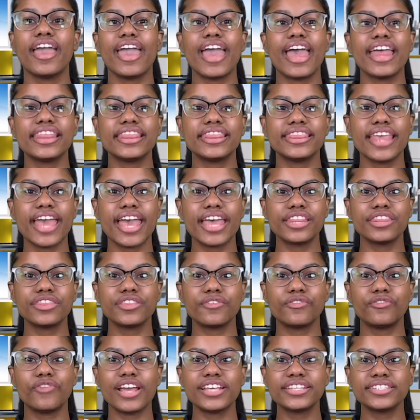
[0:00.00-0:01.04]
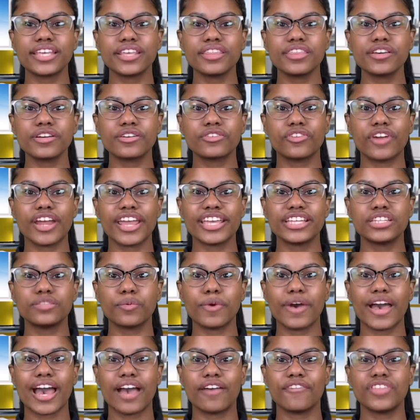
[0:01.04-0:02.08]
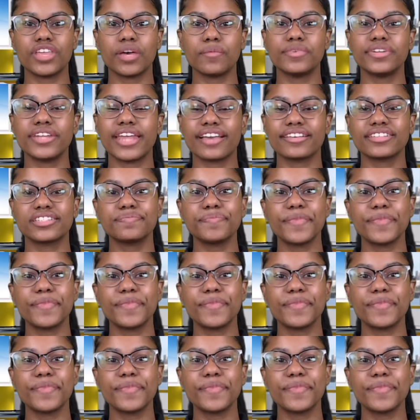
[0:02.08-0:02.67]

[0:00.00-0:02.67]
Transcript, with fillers: and then the rest of the grades will have them next